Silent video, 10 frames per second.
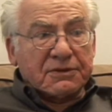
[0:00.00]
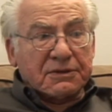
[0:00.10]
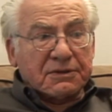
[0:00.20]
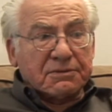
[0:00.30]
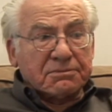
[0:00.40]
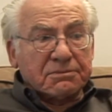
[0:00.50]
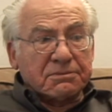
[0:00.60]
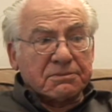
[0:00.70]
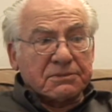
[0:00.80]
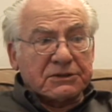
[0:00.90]

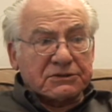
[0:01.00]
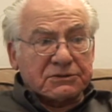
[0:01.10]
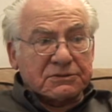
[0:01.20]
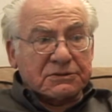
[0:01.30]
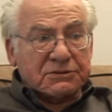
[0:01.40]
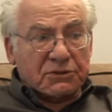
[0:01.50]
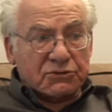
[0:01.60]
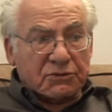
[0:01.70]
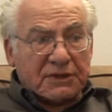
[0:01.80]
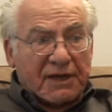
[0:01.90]
um, this, the
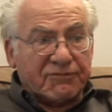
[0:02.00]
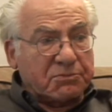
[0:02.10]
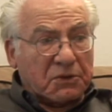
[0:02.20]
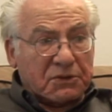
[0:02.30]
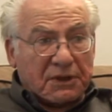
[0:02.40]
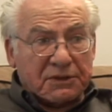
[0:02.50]
social conflict book.